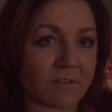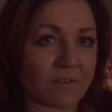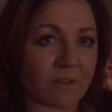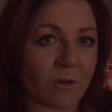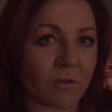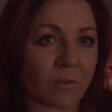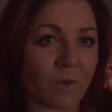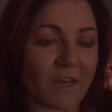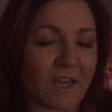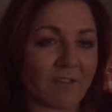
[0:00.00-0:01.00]
So the
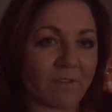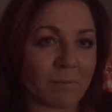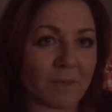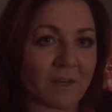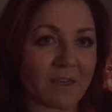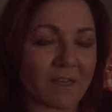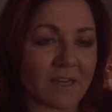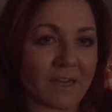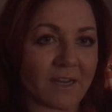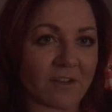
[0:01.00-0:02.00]
way to have the better
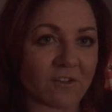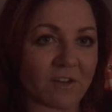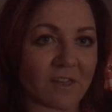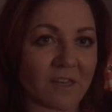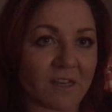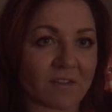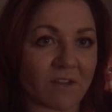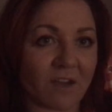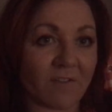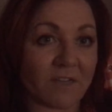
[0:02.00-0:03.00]
incarnation in the next
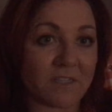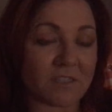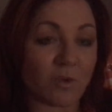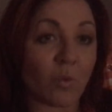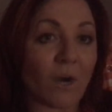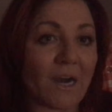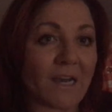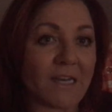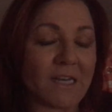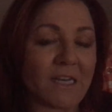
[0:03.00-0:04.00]
life is to,
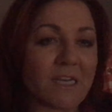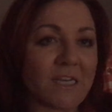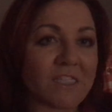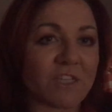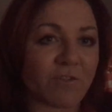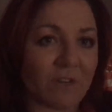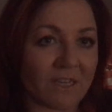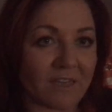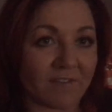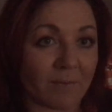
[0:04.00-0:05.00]
1,
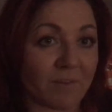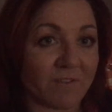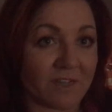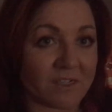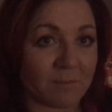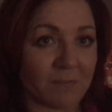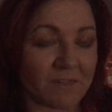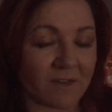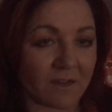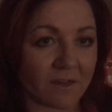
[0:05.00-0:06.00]
definitely give up the victim
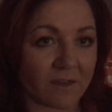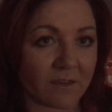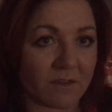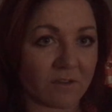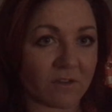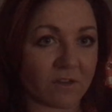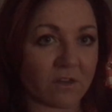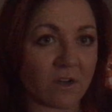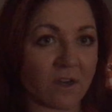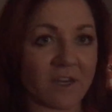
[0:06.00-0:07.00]
mentality. To
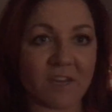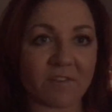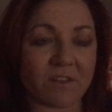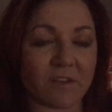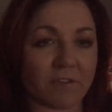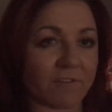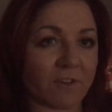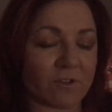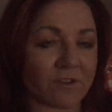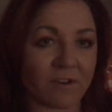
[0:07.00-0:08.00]
never think of it
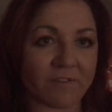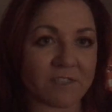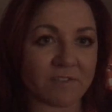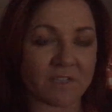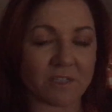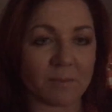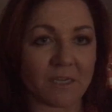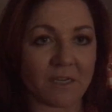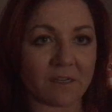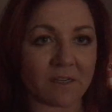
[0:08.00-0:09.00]
yourself as a victim
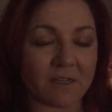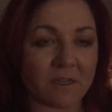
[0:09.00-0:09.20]
again.